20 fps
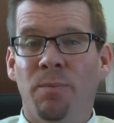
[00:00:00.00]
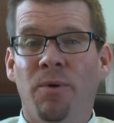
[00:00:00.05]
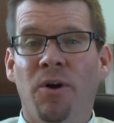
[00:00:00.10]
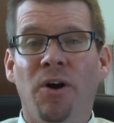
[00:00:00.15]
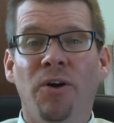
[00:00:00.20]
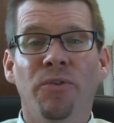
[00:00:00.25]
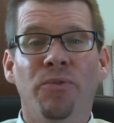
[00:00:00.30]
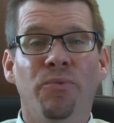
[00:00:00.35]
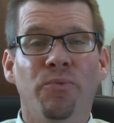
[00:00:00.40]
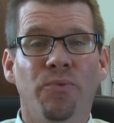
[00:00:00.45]
on
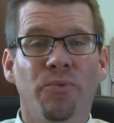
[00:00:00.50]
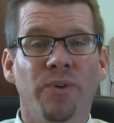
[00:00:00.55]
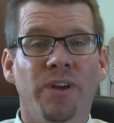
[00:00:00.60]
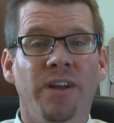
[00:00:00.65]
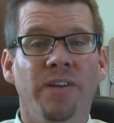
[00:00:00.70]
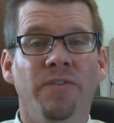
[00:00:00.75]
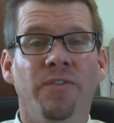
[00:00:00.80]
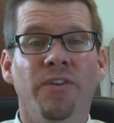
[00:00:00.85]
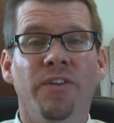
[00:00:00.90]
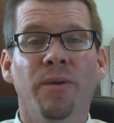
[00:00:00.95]
part
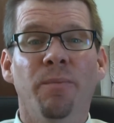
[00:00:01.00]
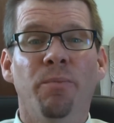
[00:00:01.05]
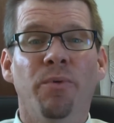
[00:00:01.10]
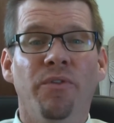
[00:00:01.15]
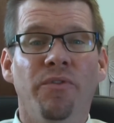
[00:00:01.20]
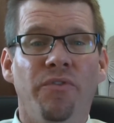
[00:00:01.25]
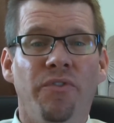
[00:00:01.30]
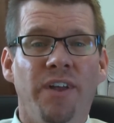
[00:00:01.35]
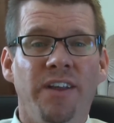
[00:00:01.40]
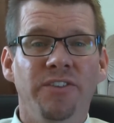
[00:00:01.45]
three for the
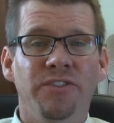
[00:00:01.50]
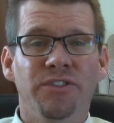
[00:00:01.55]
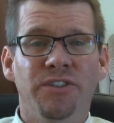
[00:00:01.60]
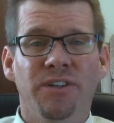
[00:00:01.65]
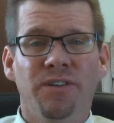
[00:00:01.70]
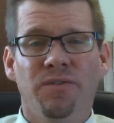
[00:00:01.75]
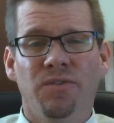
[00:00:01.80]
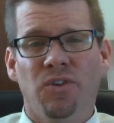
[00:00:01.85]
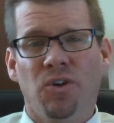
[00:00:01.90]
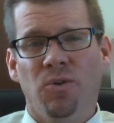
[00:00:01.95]

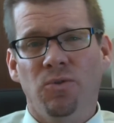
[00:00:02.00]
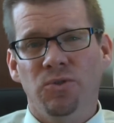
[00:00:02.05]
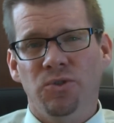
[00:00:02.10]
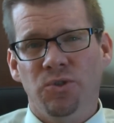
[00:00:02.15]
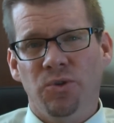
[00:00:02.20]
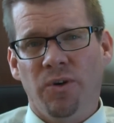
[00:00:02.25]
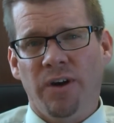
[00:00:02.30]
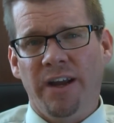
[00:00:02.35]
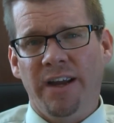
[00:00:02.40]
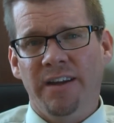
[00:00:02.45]
prevention of low
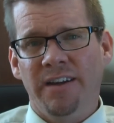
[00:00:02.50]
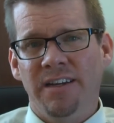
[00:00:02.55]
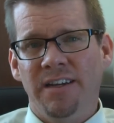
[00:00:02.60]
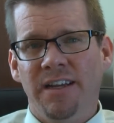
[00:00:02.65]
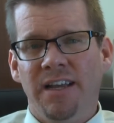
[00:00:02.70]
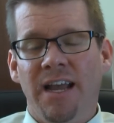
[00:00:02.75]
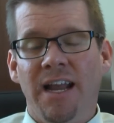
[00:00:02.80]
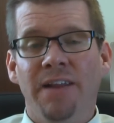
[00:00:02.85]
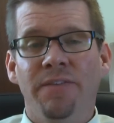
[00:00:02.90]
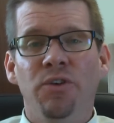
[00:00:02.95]
joy.
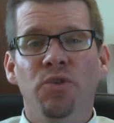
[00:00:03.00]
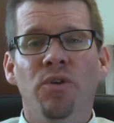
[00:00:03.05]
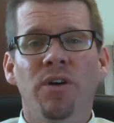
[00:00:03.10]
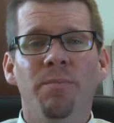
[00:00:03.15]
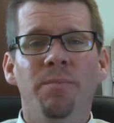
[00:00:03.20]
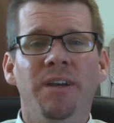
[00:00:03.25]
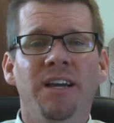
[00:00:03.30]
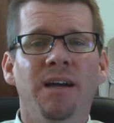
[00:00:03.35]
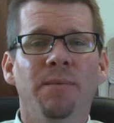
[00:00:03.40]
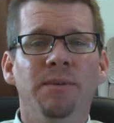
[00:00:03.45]
And if you
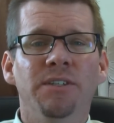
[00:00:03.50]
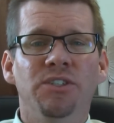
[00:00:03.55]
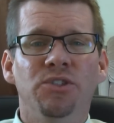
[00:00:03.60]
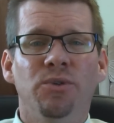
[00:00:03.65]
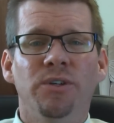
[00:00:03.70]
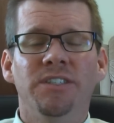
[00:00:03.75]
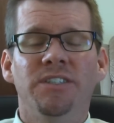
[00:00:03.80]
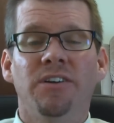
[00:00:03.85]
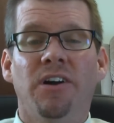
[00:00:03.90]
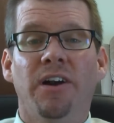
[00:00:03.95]
want to become a
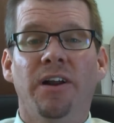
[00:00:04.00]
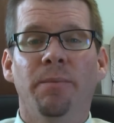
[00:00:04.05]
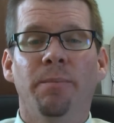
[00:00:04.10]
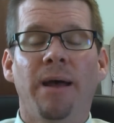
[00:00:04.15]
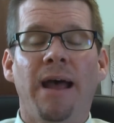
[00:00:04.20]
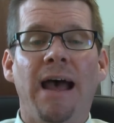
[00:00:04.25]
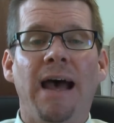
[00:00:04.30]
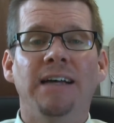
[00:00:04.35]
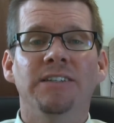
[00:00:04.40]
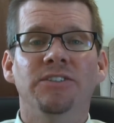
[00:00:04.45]
joy starting
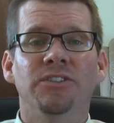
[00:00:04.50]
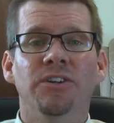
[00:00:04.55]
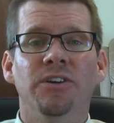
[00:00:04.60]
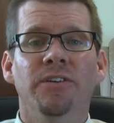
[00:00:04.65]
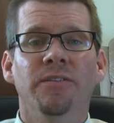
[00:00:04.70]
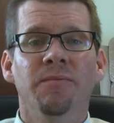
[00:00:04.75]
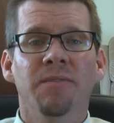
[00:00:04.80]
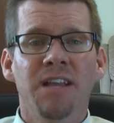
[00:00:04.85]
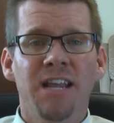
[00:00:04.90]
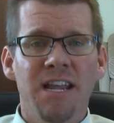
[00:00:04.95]

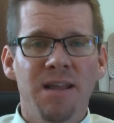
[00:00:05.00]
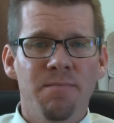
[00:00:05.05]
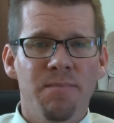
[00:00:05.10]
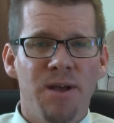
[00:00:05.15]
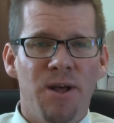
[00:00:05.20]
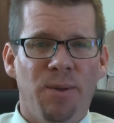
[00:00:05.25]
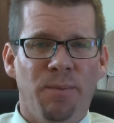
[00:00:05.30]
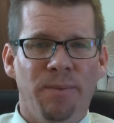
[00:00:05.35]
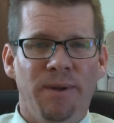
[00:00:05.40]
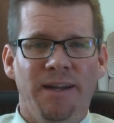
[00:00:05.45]
pastor,
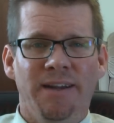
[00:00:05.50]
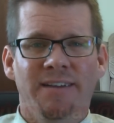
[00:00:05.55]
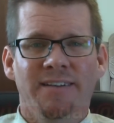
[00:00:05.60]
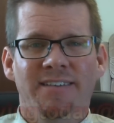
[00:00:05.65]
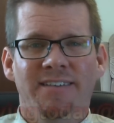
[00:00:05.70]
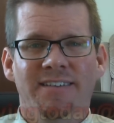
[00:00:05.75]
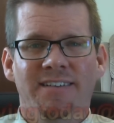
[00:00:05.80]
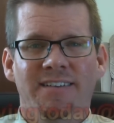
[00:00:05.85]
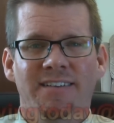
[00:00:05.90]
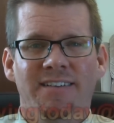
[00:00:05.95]
email me